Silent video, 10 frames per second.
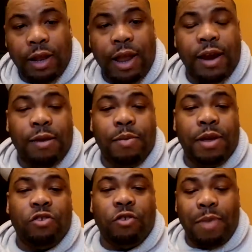lineup
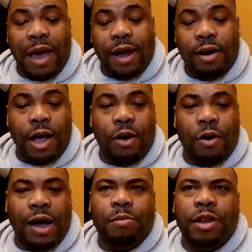in Japan. Now,
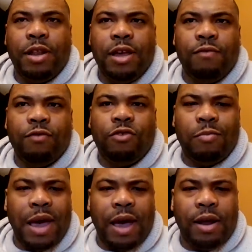I believe
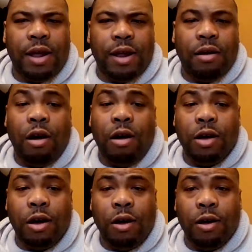Japan and Hong
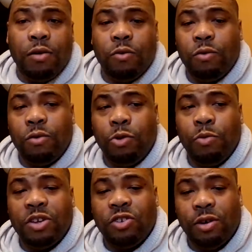Kong will
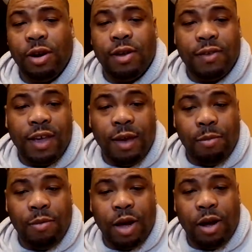be sharing the
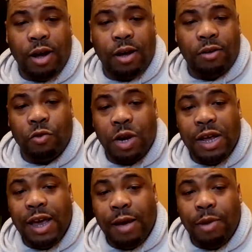same 20
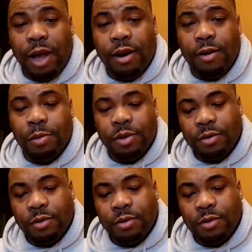game lineup.